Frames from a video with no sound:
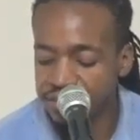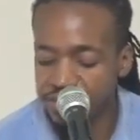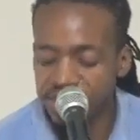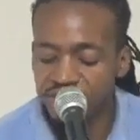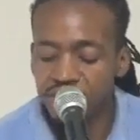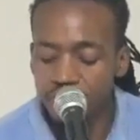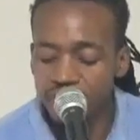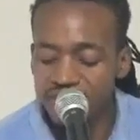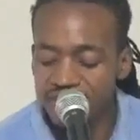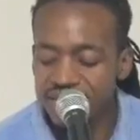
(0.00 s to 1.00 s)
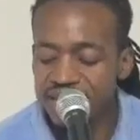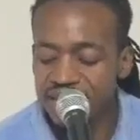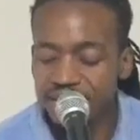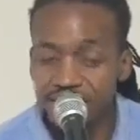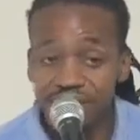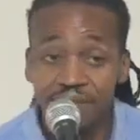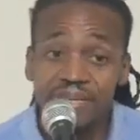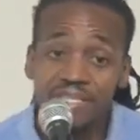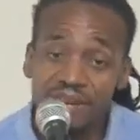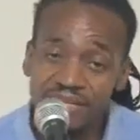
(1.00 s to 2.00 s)
if there was any, let me
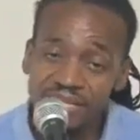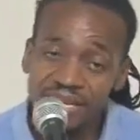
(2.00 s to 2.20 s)
start this